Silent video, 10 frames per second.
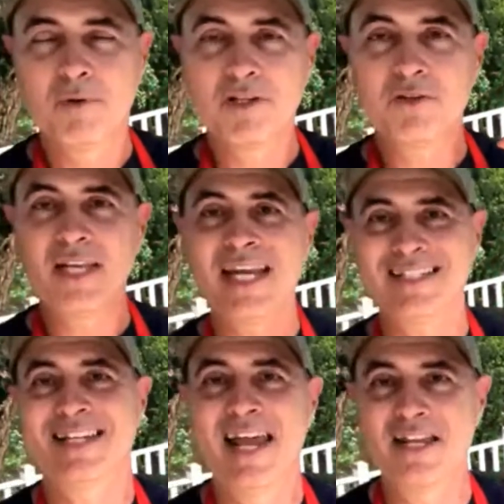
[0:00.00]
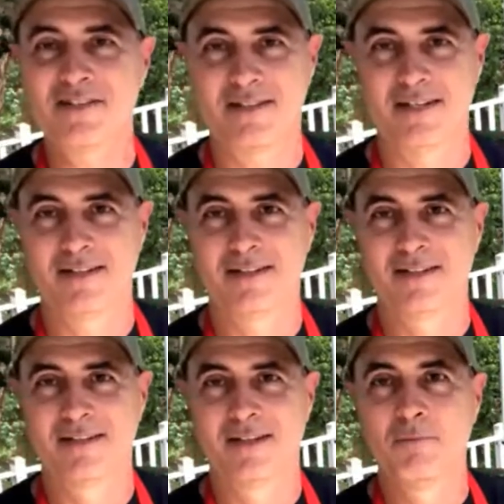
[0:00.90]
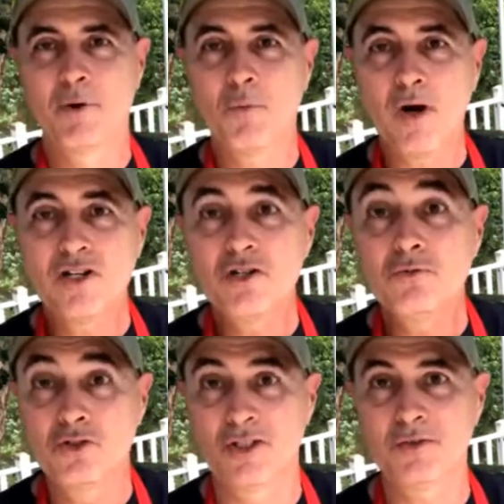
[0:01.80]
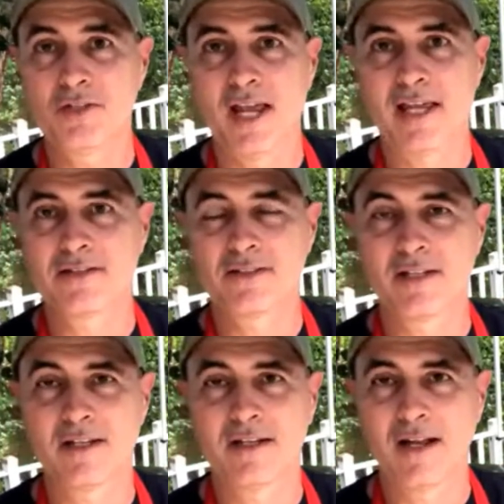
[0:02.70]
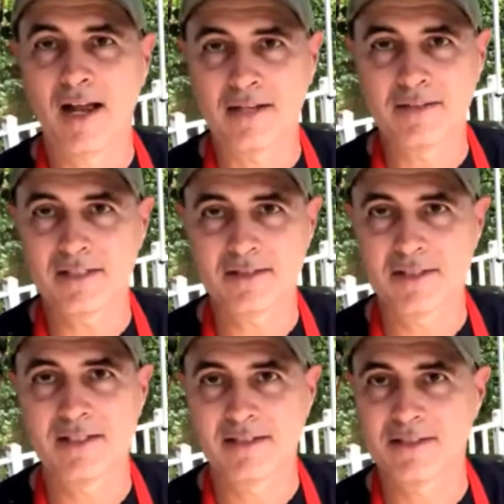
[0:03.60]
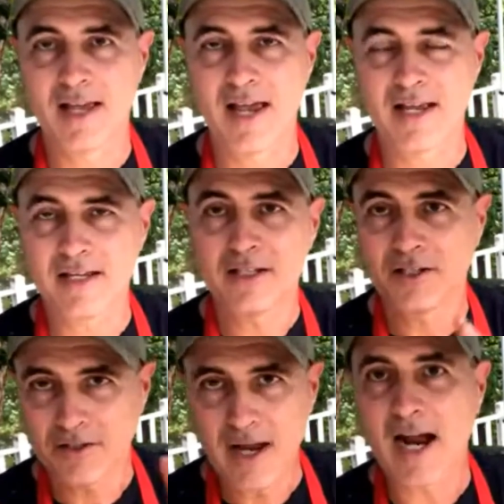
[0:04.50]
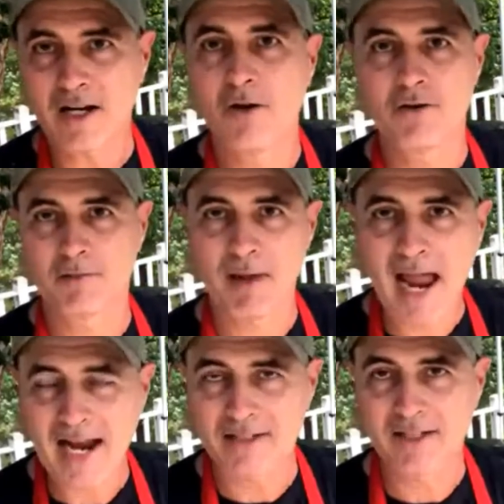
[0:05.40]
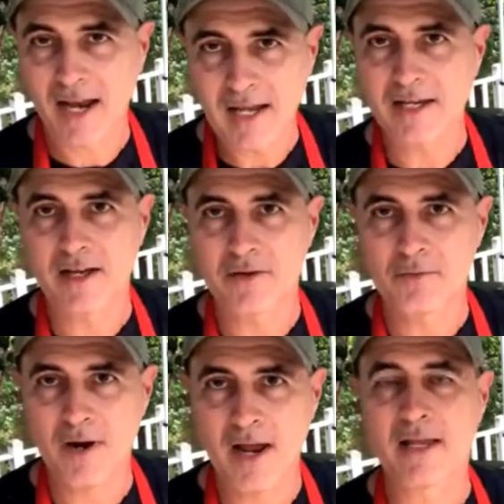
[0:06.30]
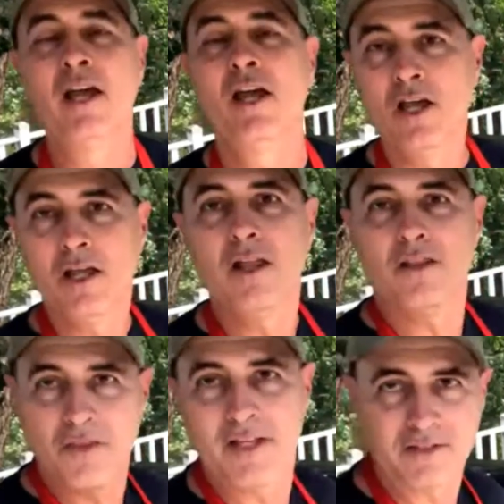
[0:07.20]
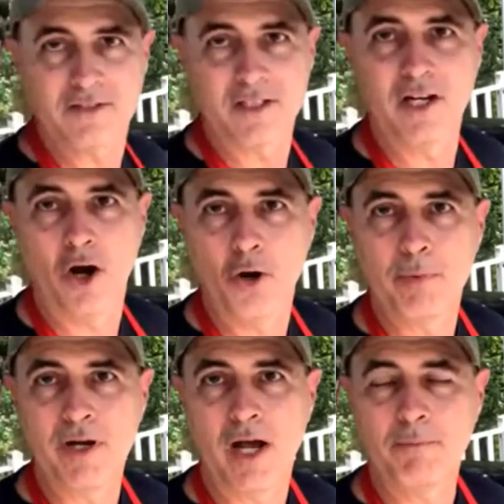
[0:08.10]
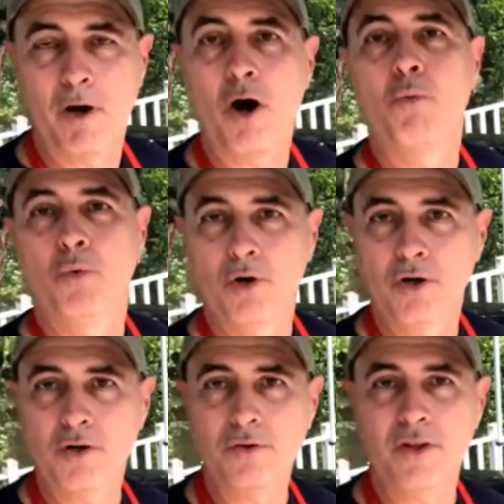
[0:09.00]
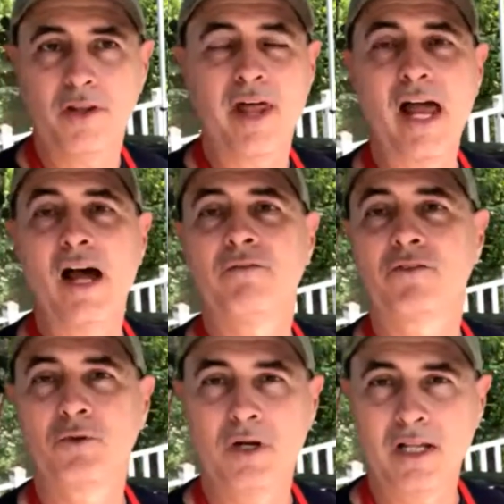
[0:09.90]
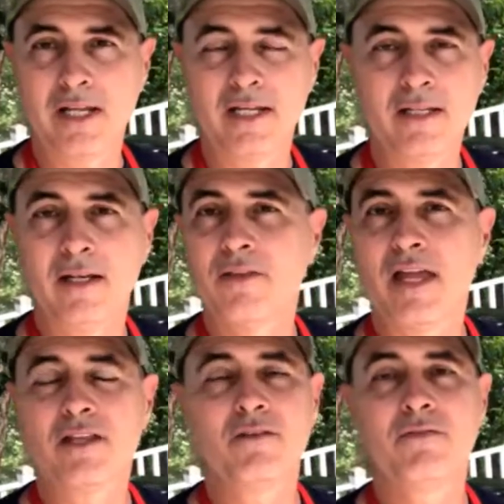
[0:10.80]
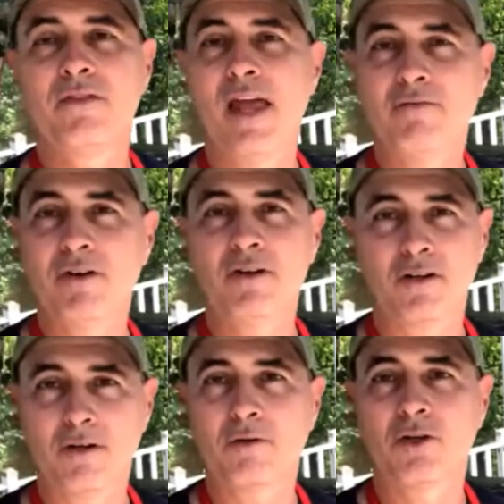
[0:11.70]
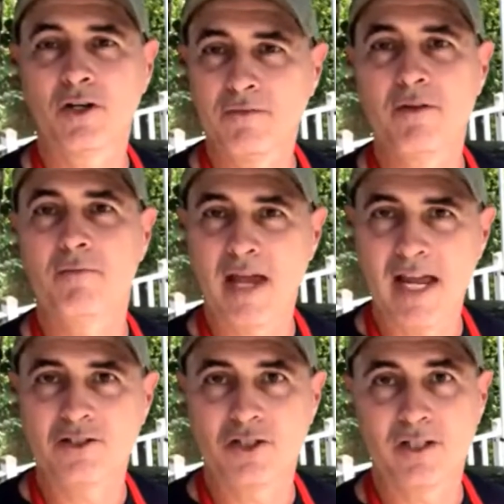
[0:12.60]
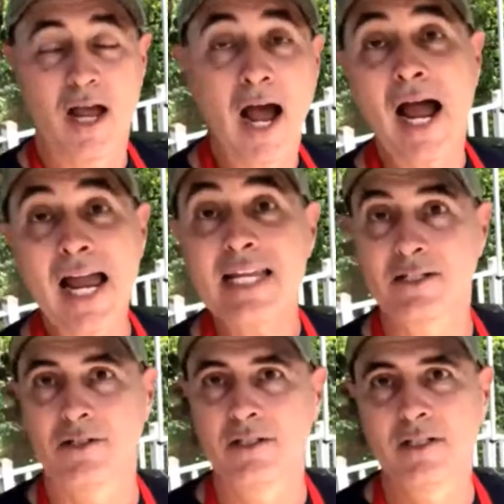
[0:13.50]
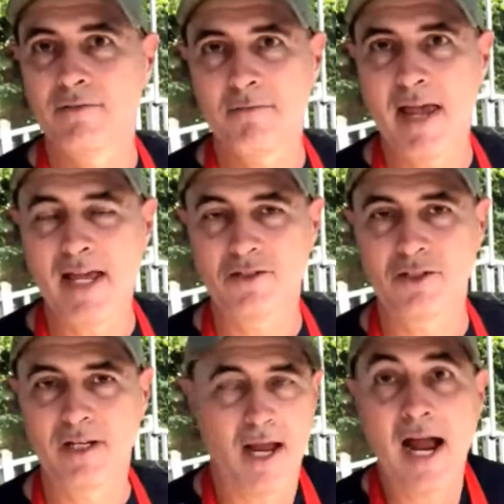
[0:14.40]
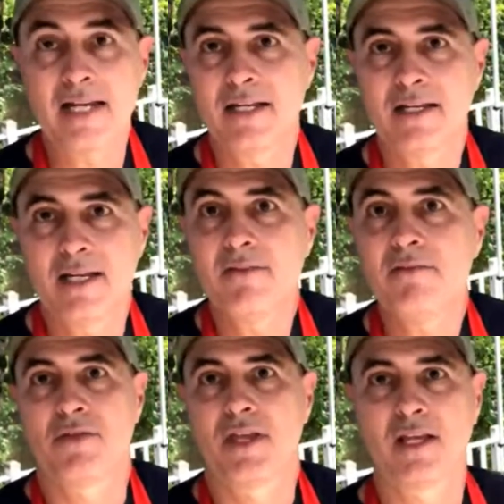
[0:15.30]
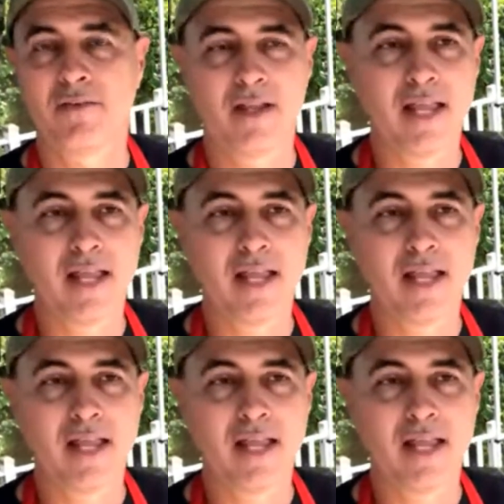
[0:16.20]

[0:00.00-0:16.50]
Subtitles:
But you can't taste it. But when you do taste it, I'm just going to say you're not going back to any other way. This is going to open up a world of grilling that you never could have imagined. I couldn't imagine it. I didn't even think of it.